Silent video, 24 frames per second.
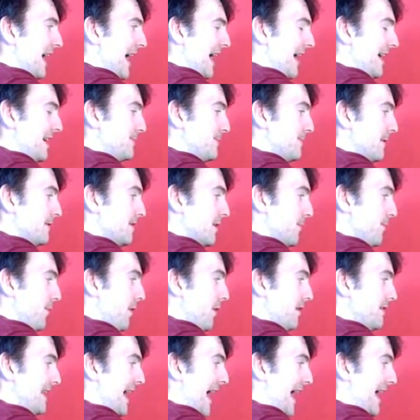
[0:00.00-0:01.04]
how are you supposed to
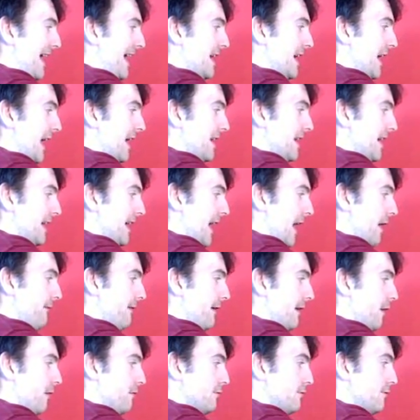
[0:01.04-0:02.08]
put that in your
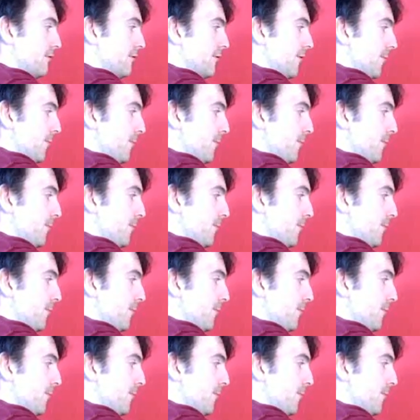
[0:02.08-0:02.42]
carry-on?